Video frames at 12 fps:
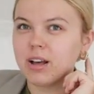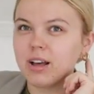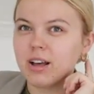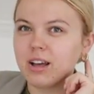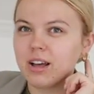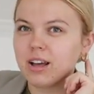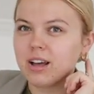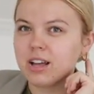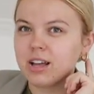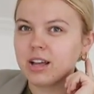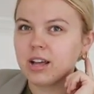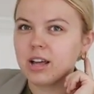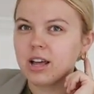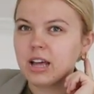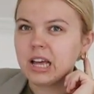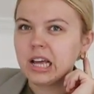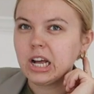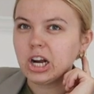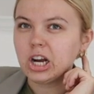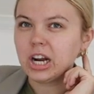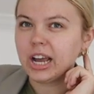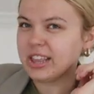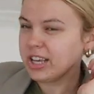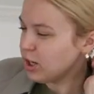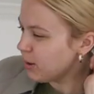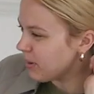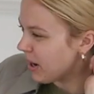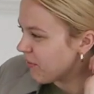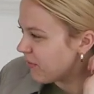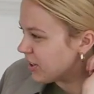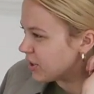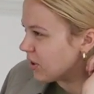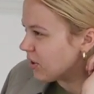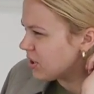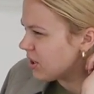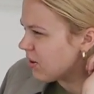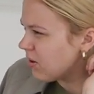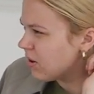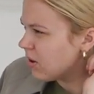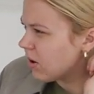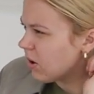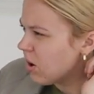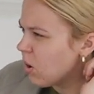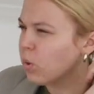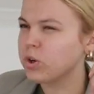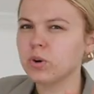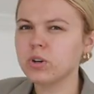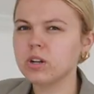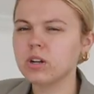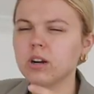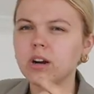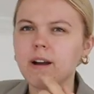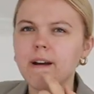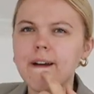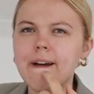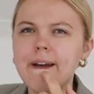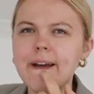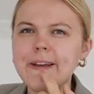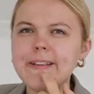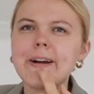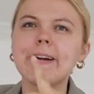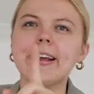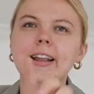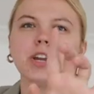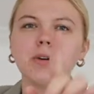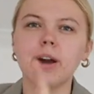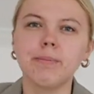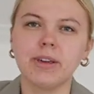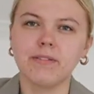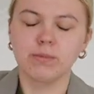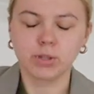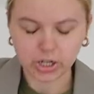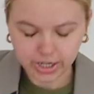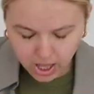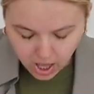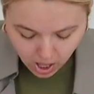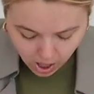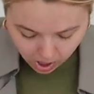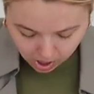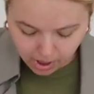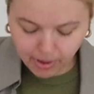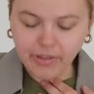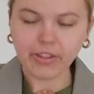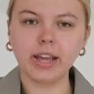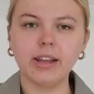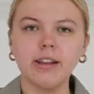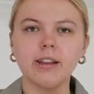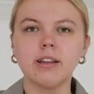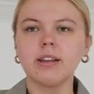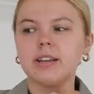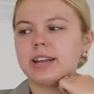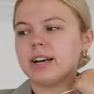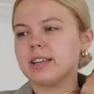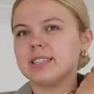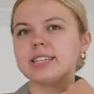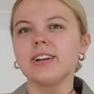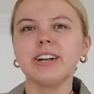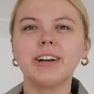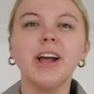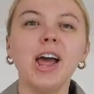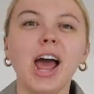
Uh, I think Urban Outfitters also, or, Nor or uh, Target. You got me it from Target. Uh, and then necklace down here.